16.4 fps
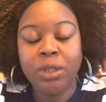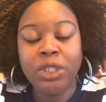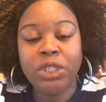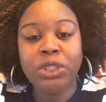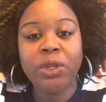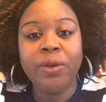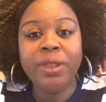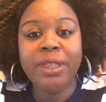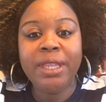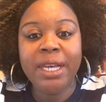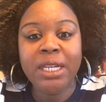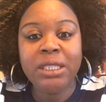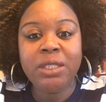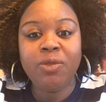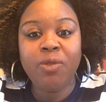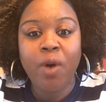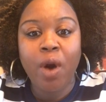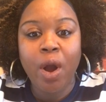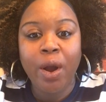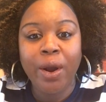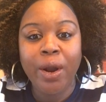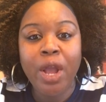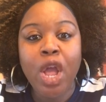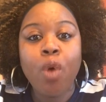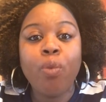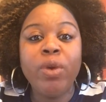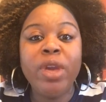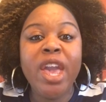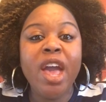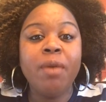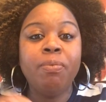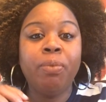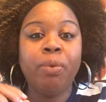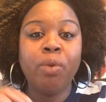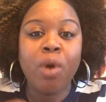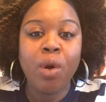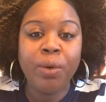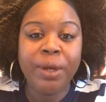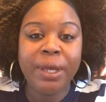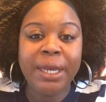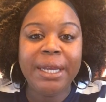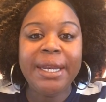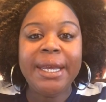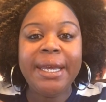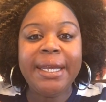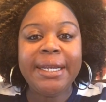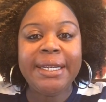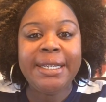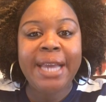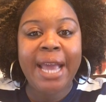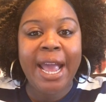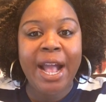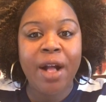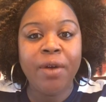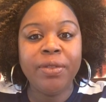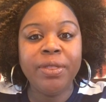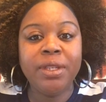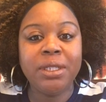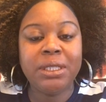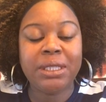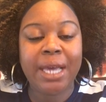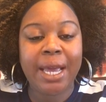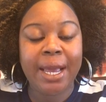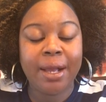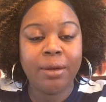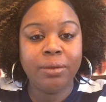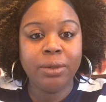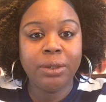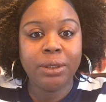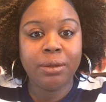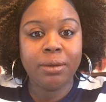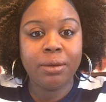So thus far, we have broken down the sound.